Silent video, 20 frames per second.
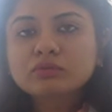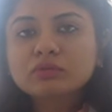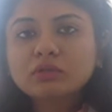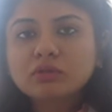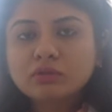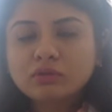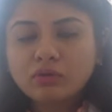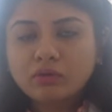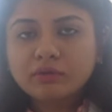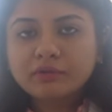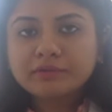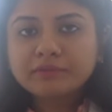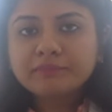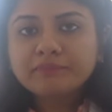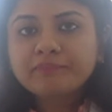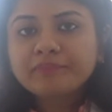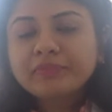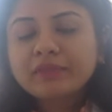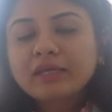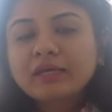the
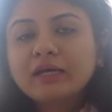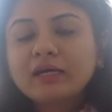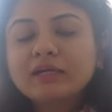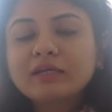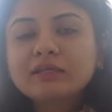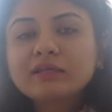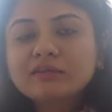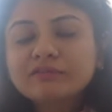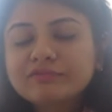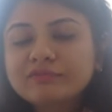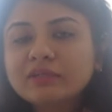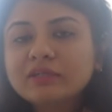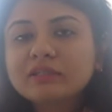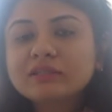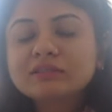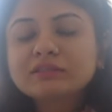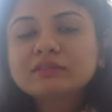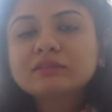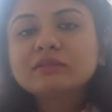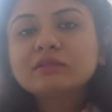condom, and if there
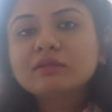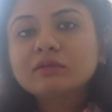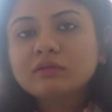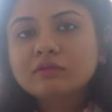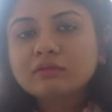is